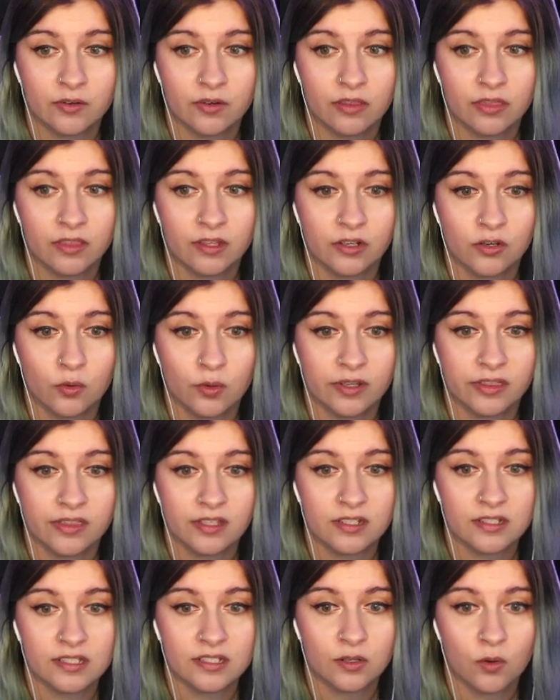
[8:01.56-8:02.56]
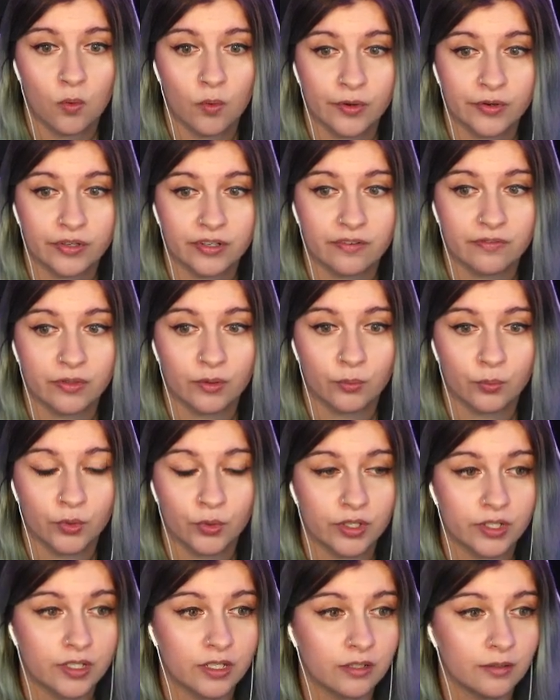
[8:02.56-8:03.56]
the northeast corner of the
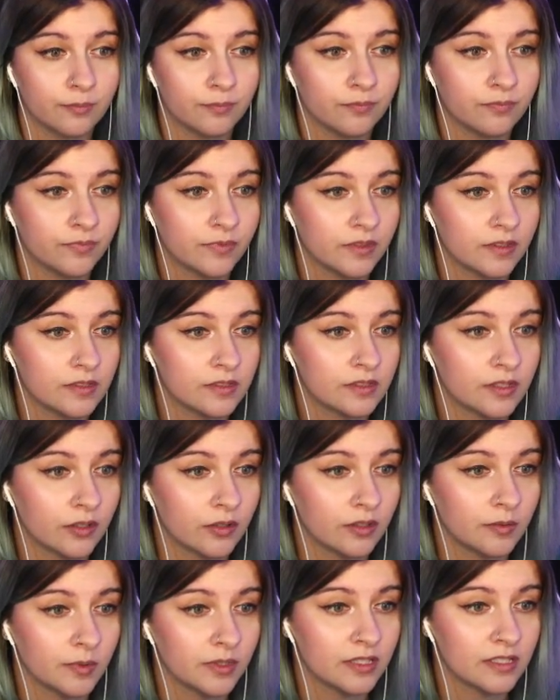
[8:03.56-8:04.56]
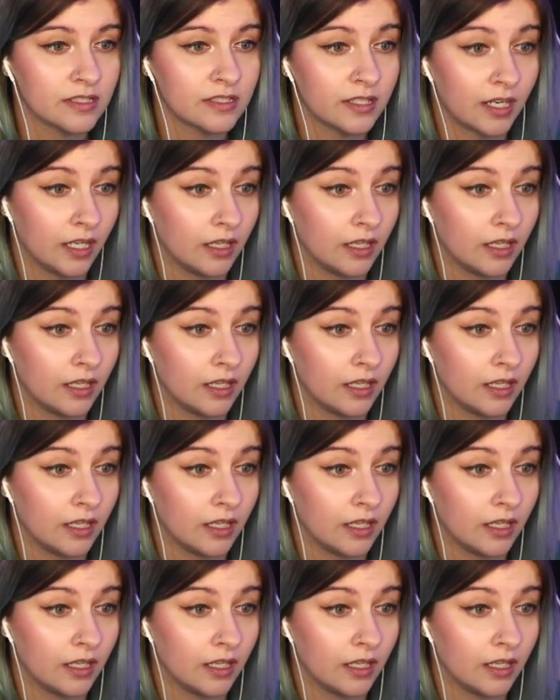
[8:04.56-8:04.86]
wood. So that'd be this town.